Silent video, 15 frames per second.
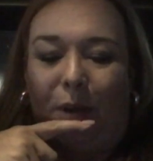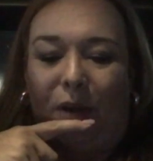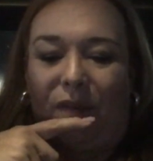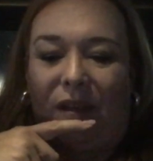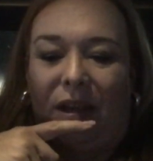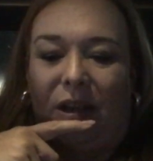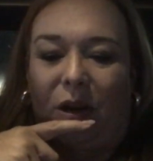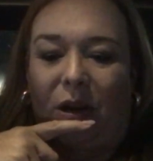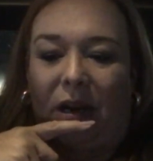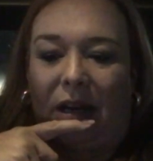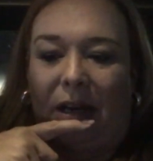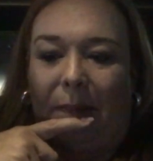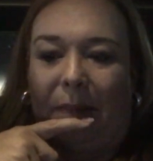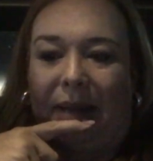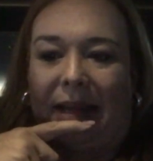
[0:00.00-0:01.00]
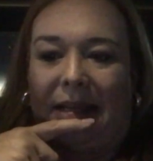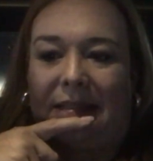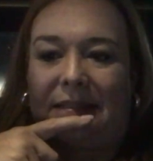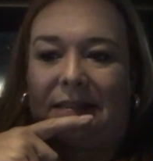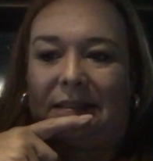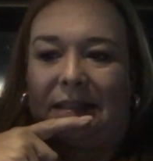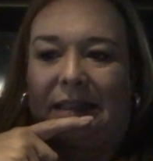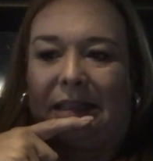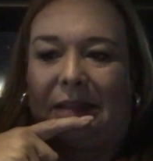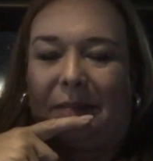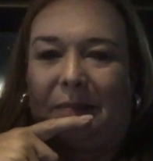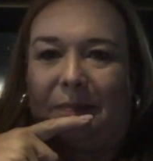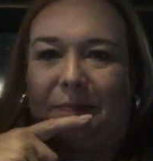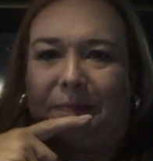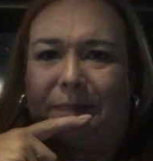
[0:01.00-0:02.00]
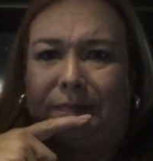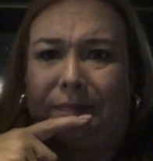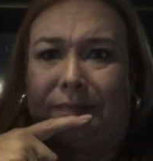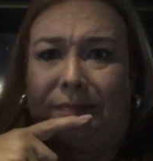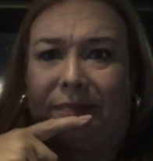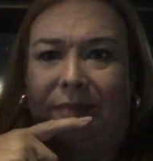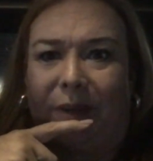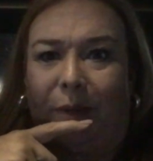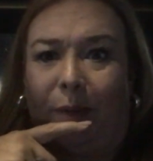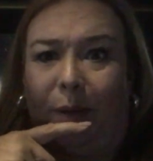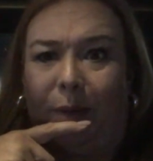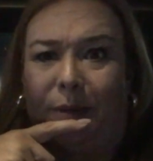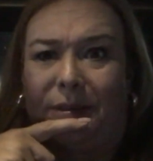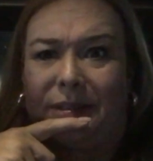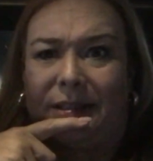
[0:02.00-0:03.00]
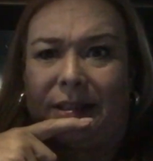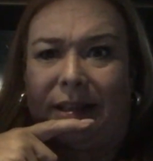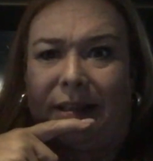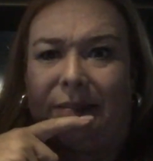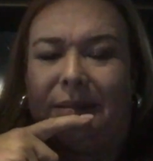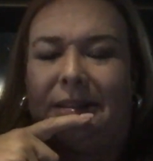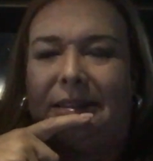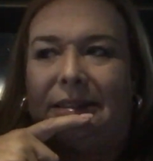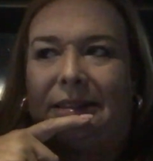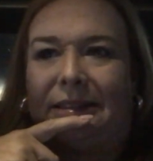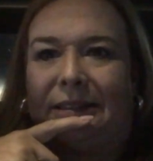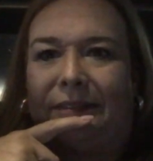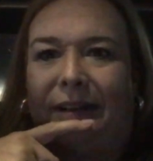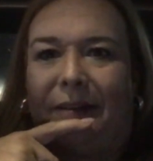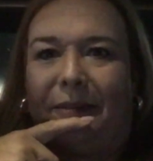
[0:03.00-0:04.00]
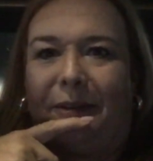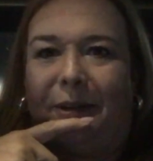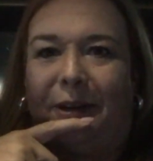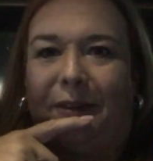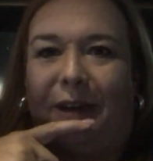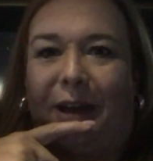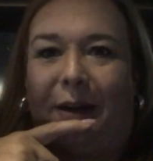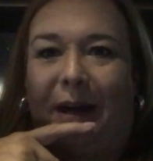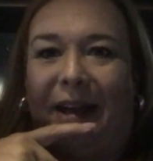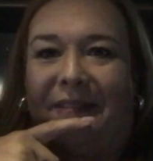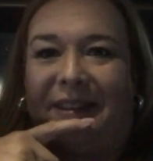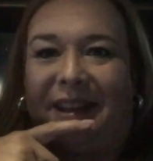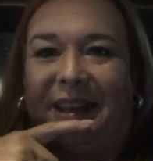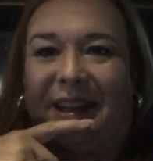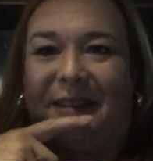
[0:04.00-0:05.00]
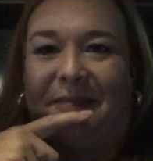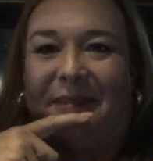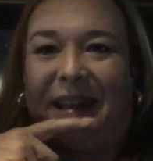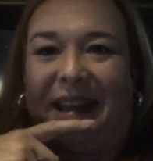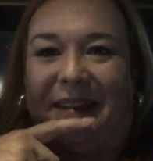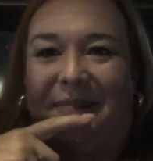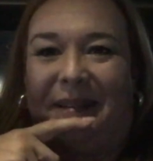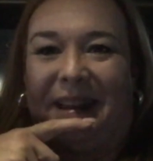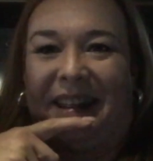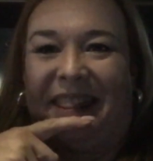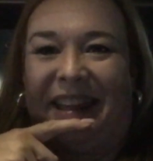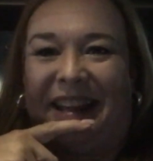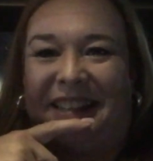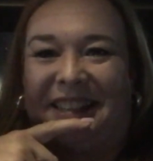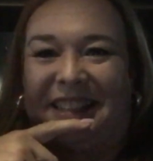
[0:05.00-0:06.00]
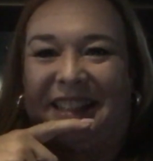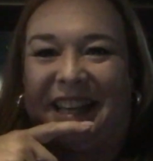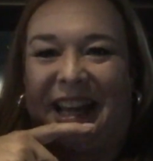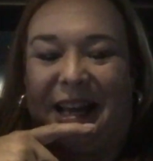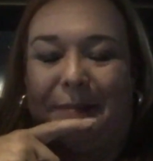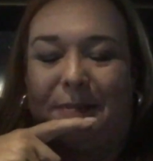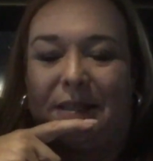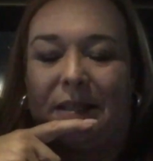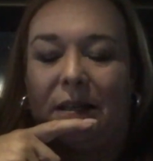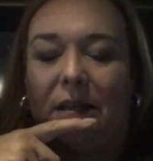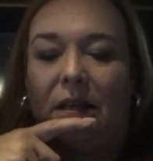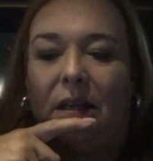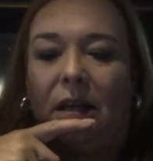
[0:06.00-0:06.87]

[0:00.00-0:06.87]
movie here in a little bit. We will see if I don't have to get up and down about 1,000 times.